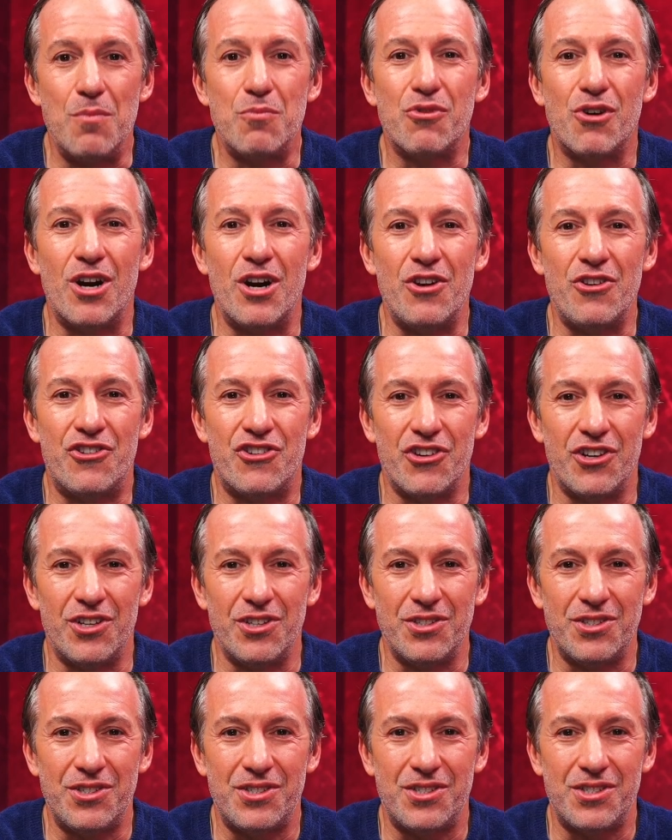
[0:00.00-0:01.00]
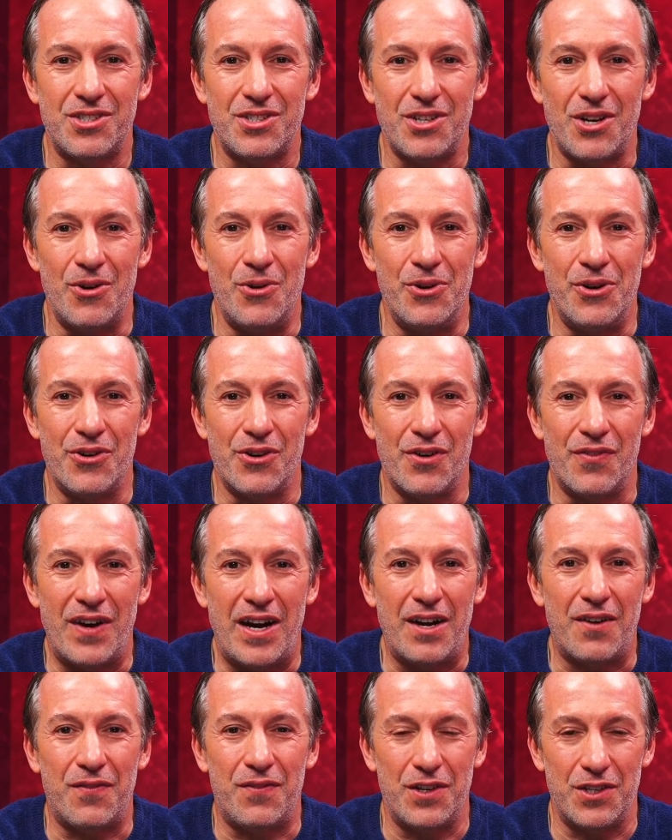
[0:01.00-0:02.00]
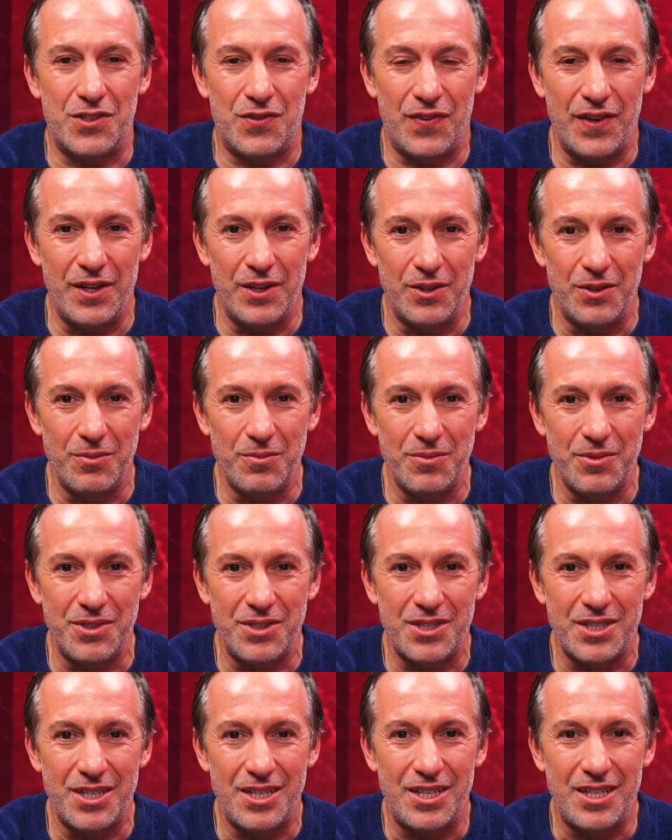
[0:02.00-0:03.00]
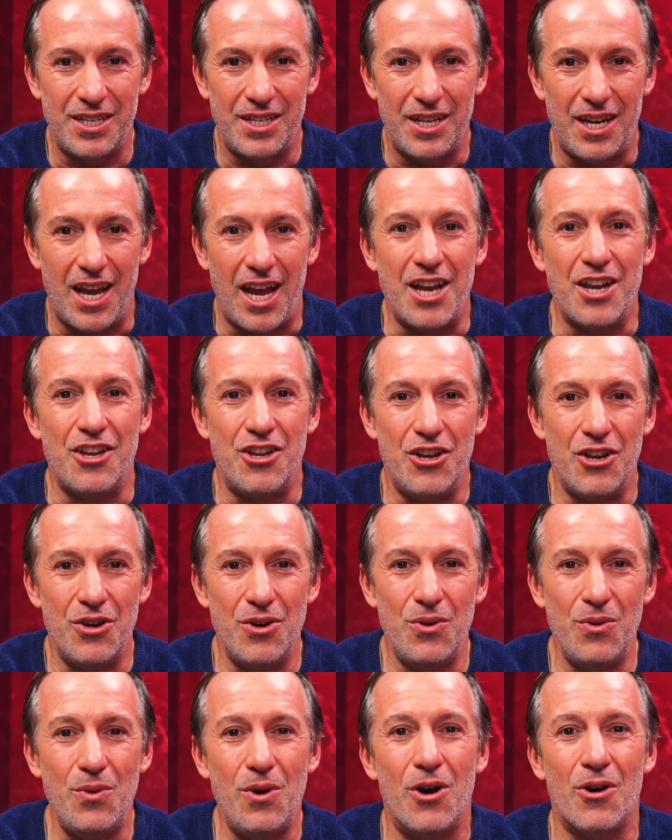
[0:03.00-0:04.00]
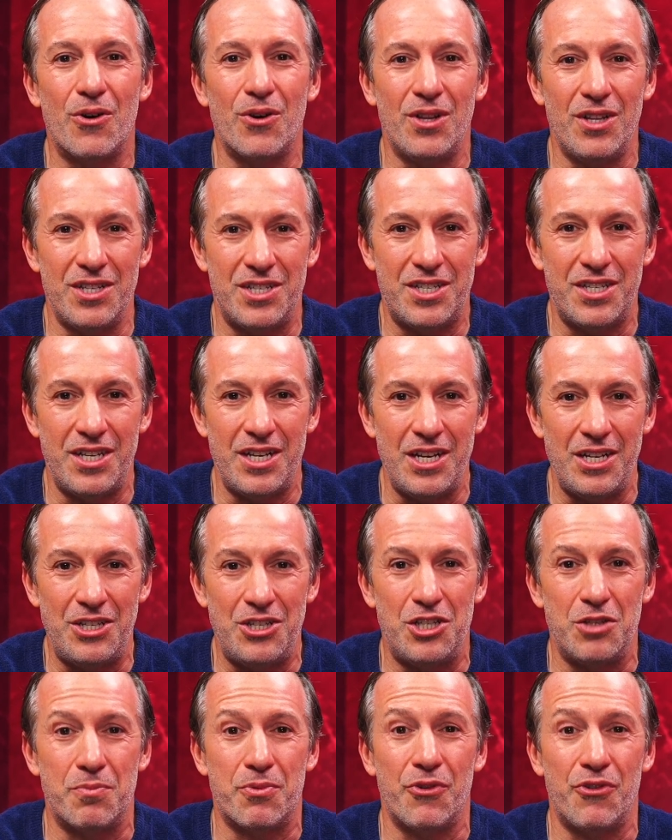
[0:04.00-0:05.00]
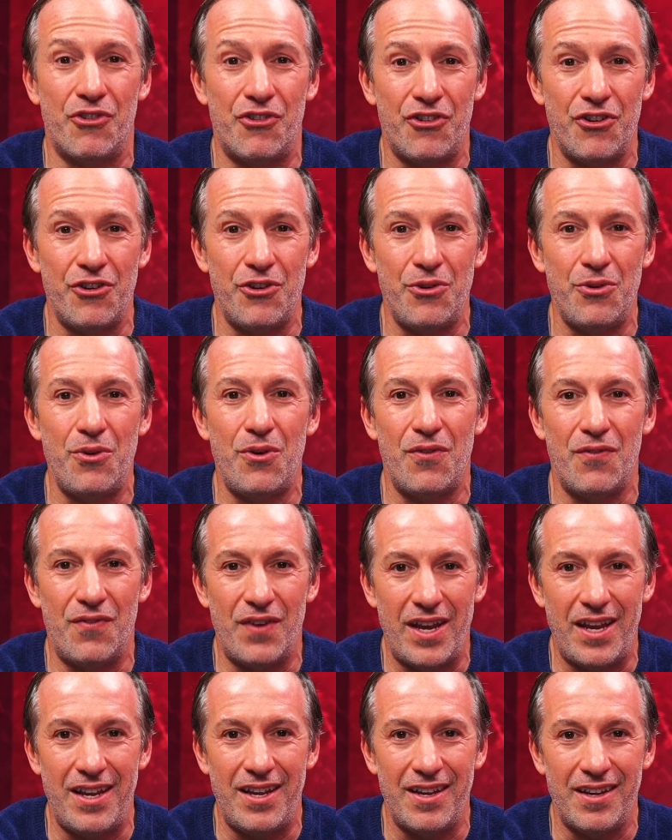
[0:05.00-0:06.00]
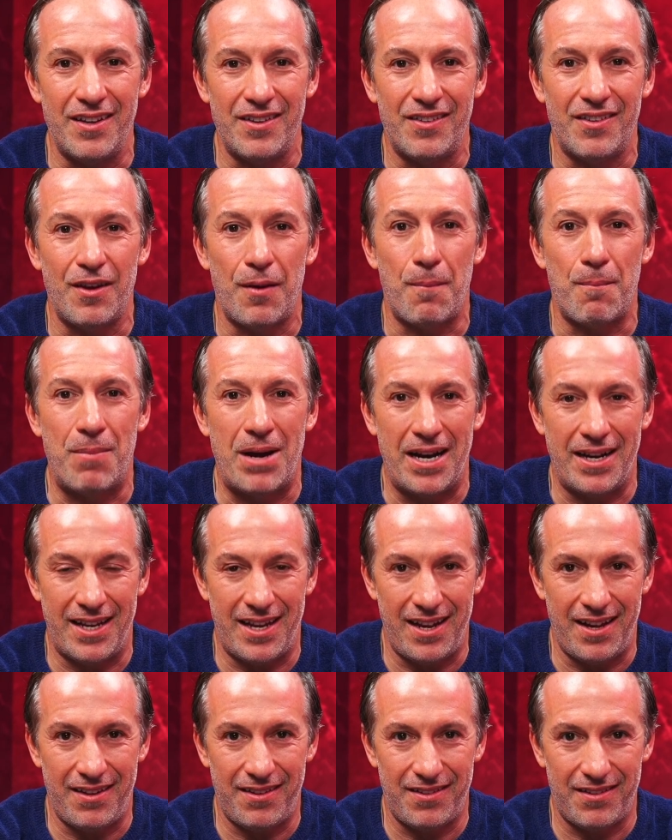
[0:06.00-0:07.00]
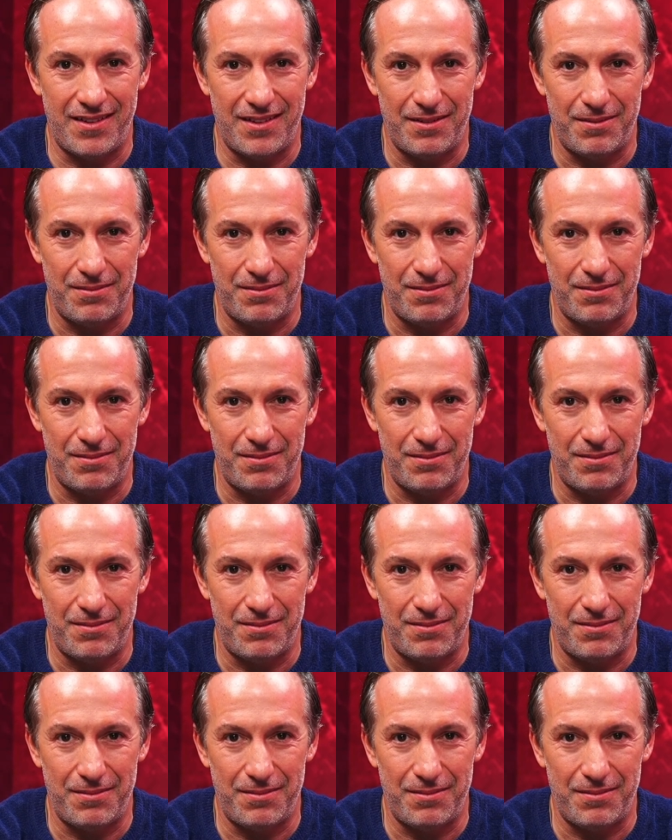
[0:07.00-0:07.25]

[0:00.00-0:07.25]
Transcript: Brian Schulz, owner of Hot Fuss Films, and you are listening to the Pursue Vegas podcast.